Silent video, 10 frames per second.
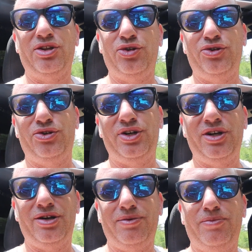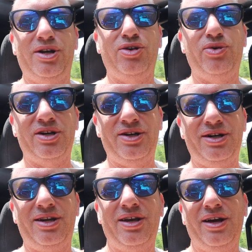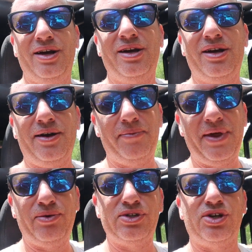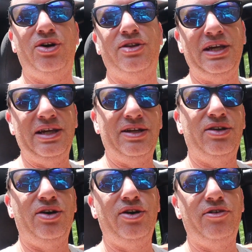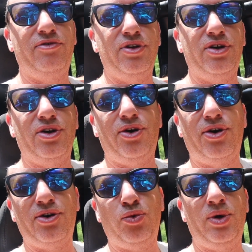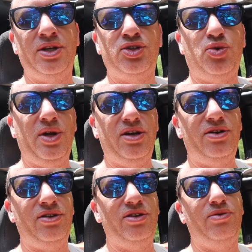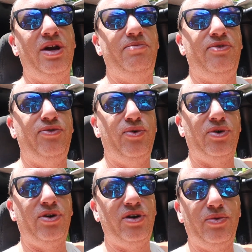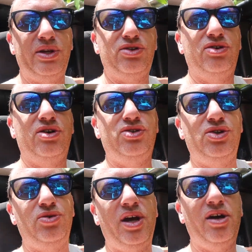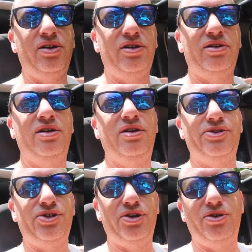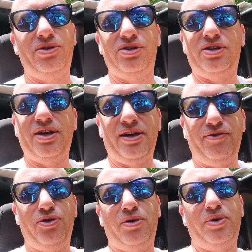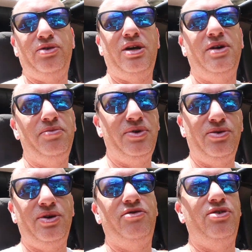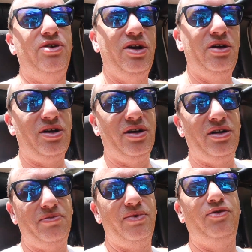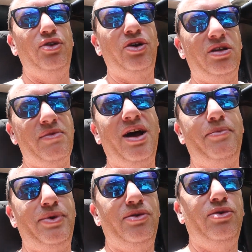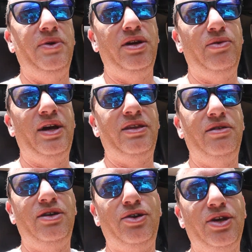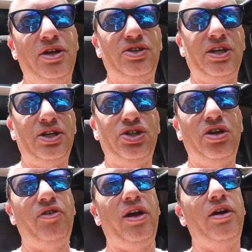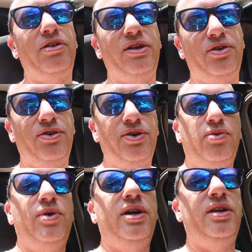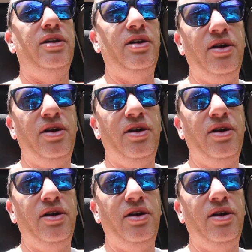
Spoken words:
the little mud going on, that was on the end of the R1 trail right before we turned on to L. So it is like if you want to play with that mud pit or whatever, if you look on the map, it would be at near the intersection of L and R1.